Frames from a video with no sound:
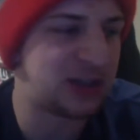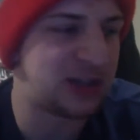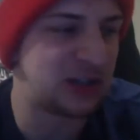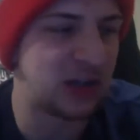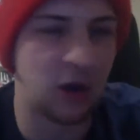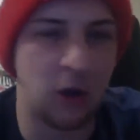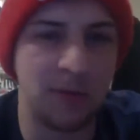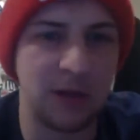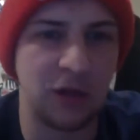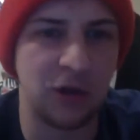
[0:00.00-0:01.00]
He's trying to
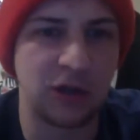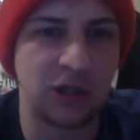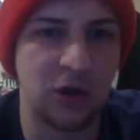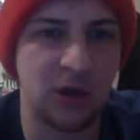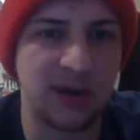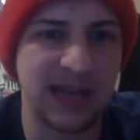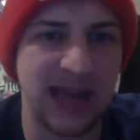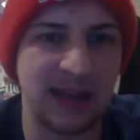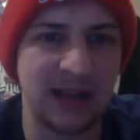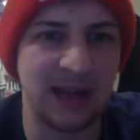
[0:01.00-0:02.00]
open the door to go out to
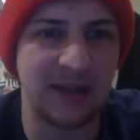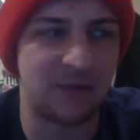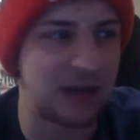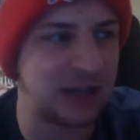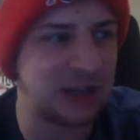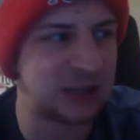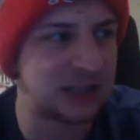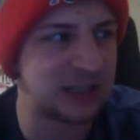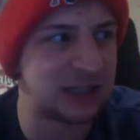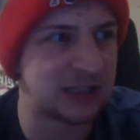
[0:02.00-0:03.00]
LA in free
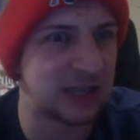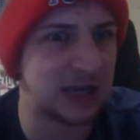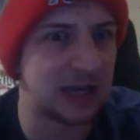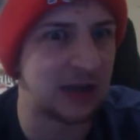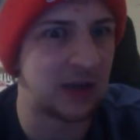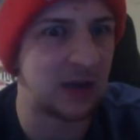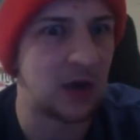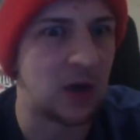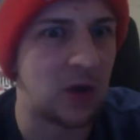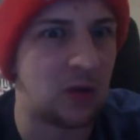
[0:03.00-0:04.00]
agency. It's like,
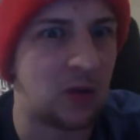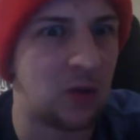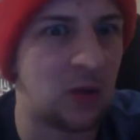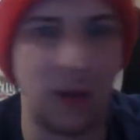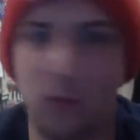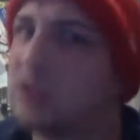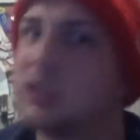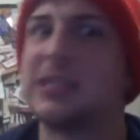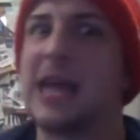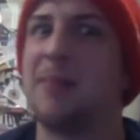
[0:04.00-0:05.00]
wait, what
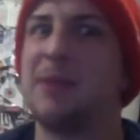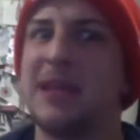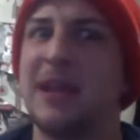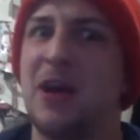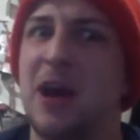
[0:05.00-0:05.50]
just happened here?